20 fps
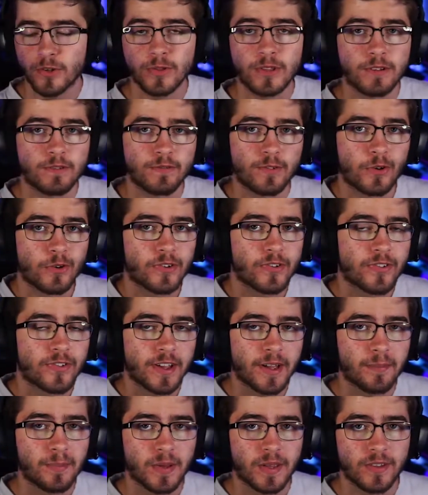the first
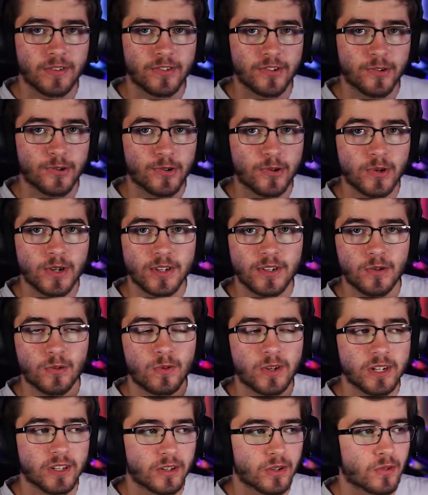step is you're going to
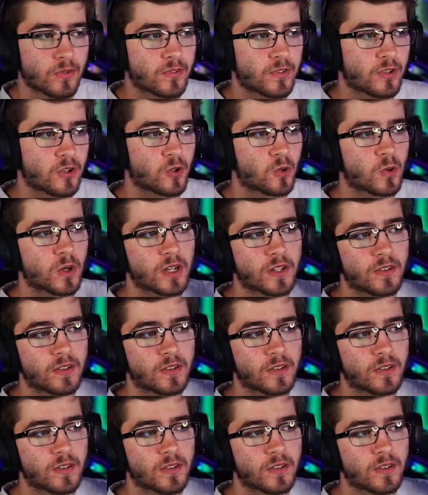want to go to